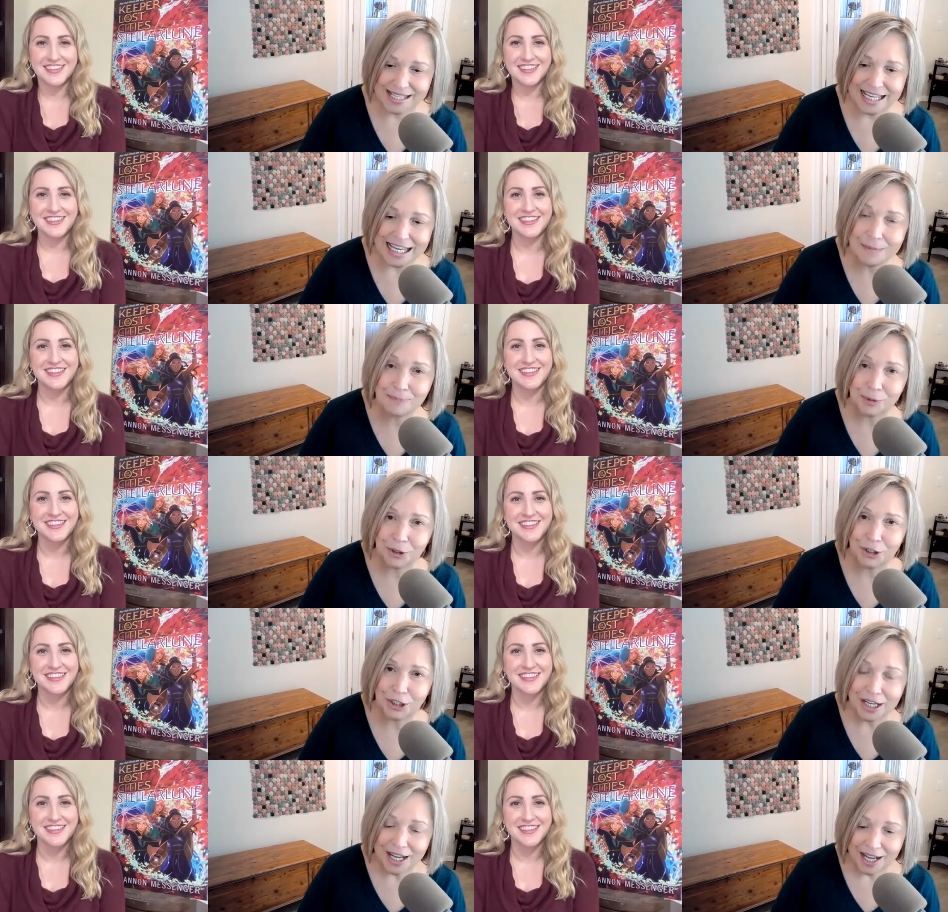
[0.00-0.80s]

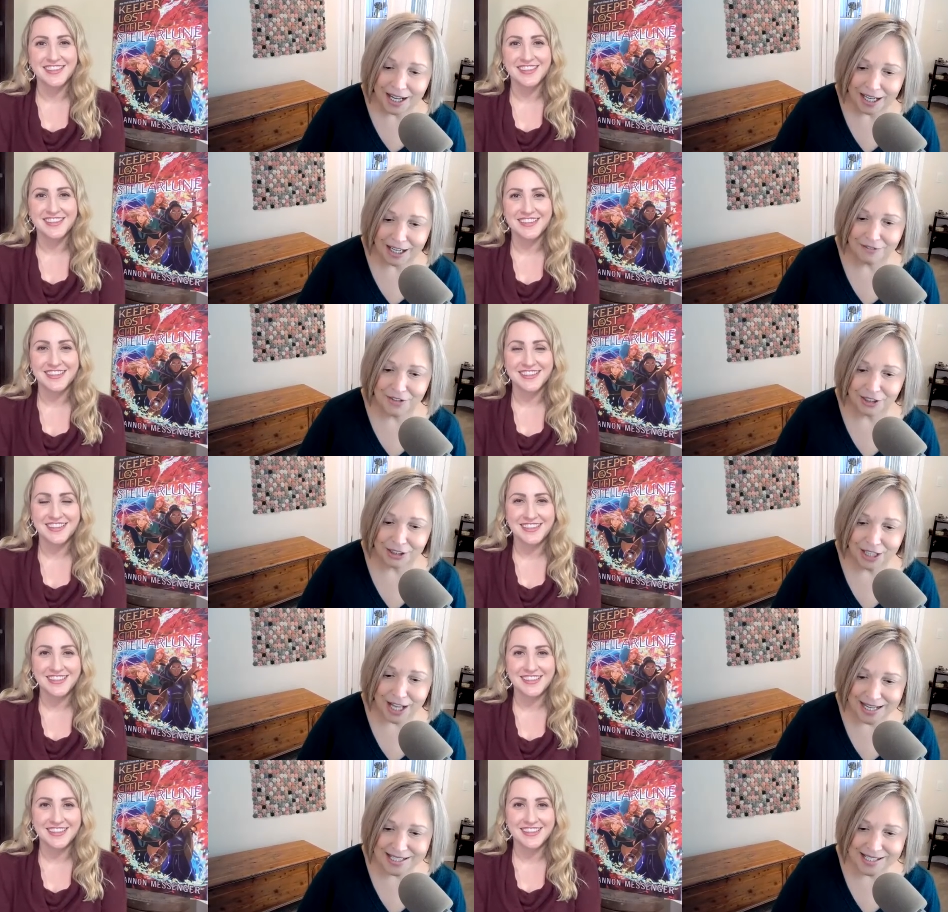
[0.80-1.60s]
Speaker 1: Keeper of the
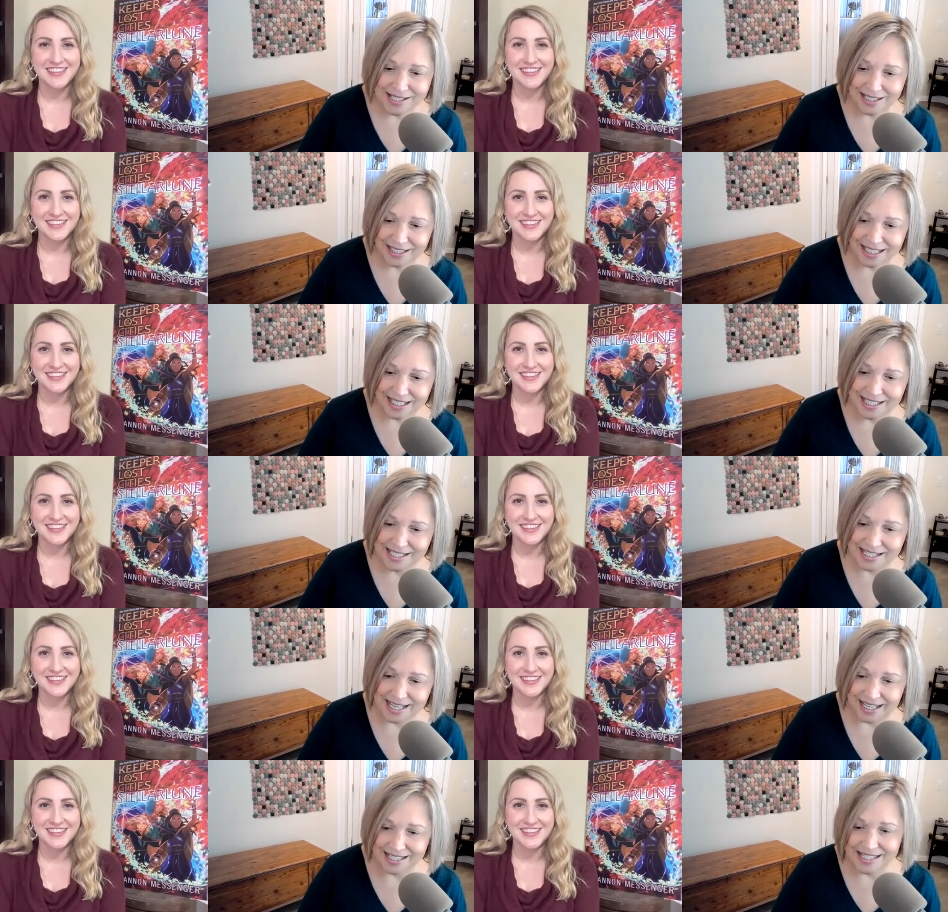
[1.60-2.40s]
Lost
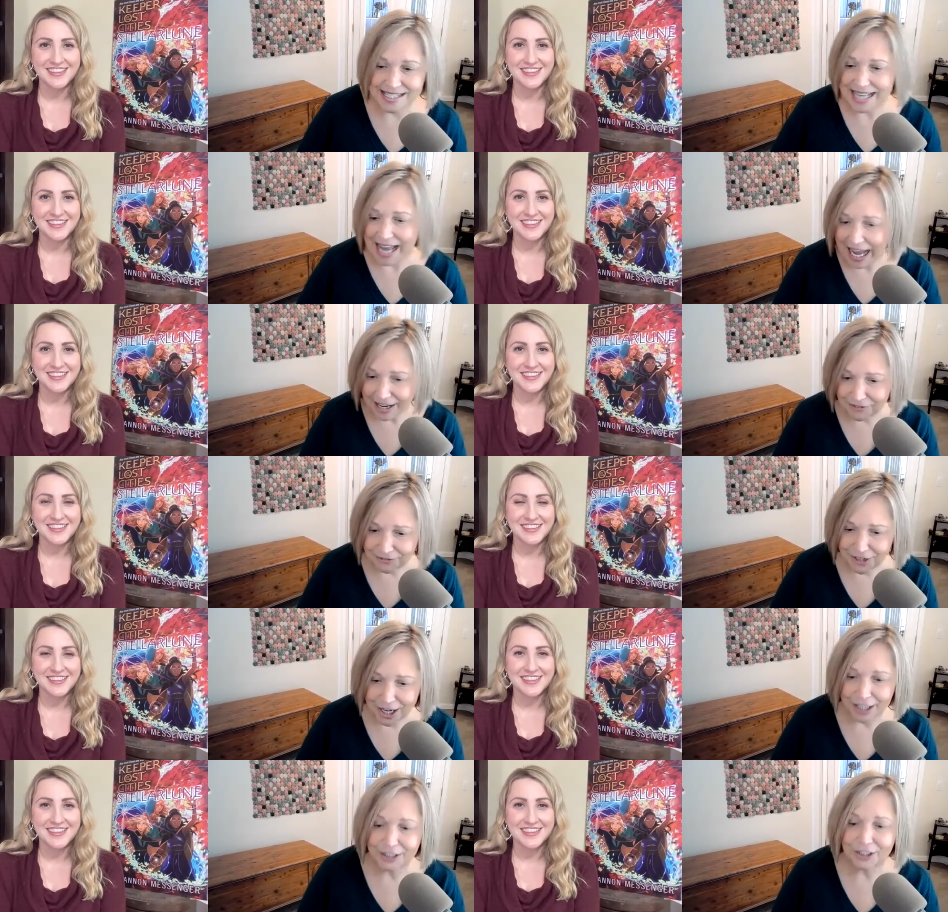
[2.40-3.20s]
Cities, and
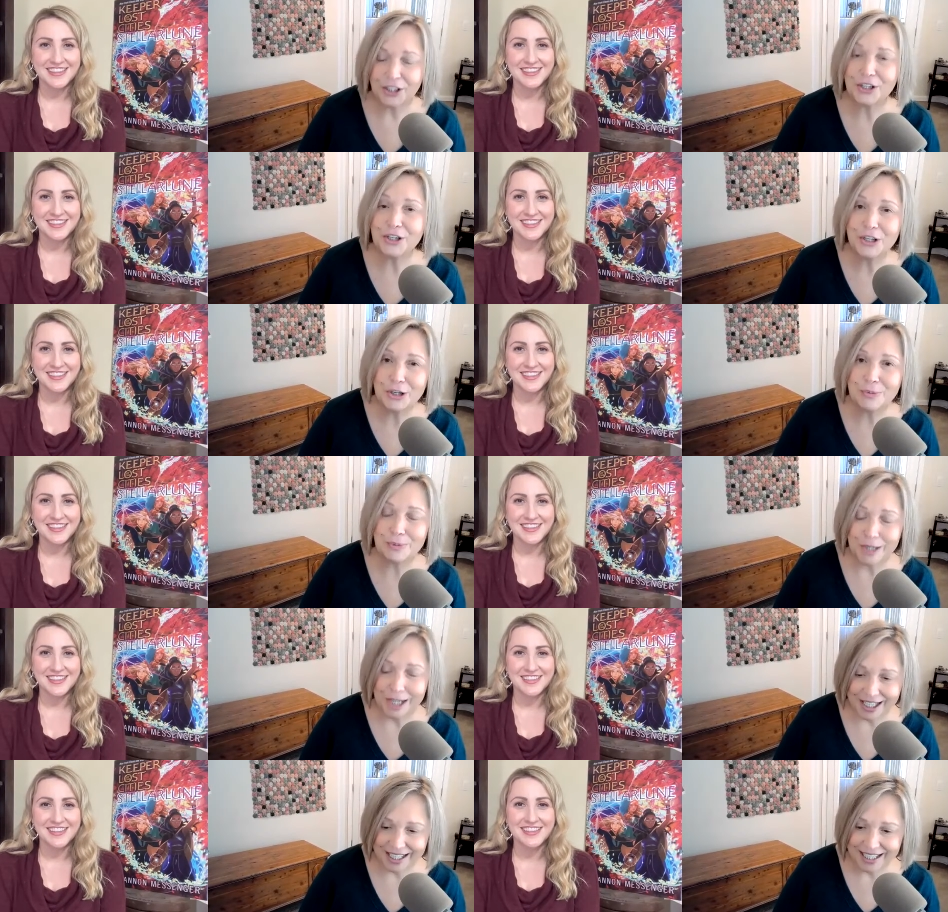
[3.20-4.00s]
Skyfall, her new
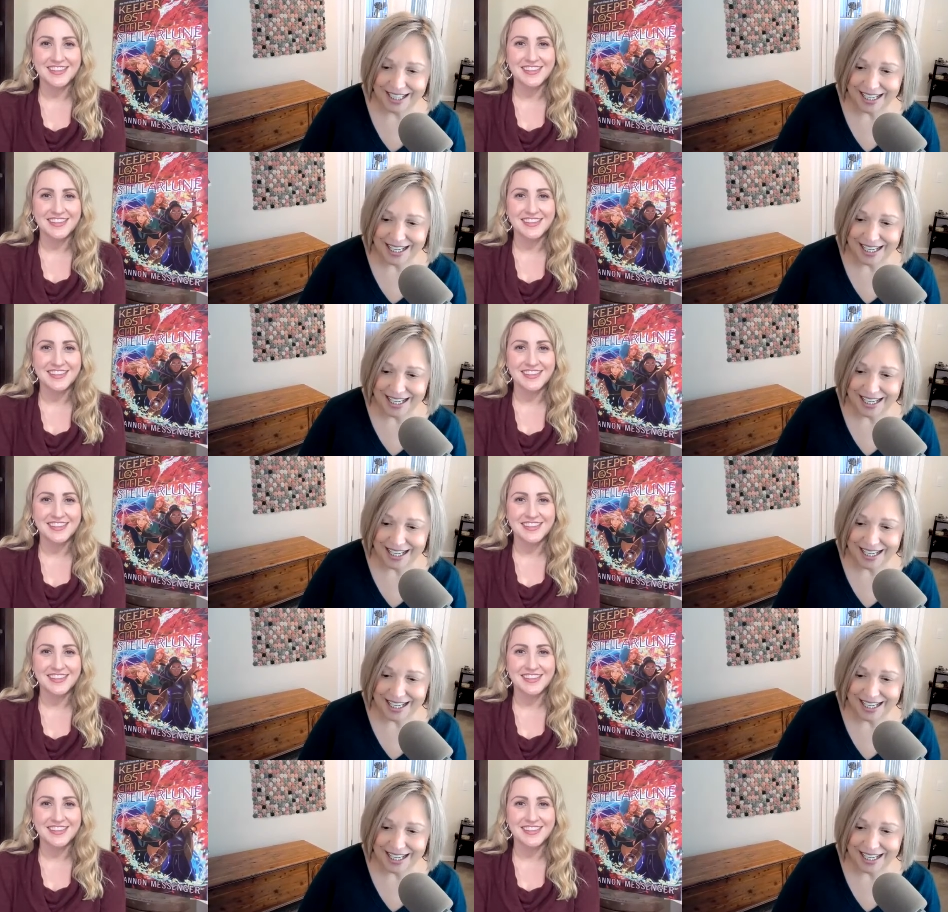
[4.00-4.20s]
book,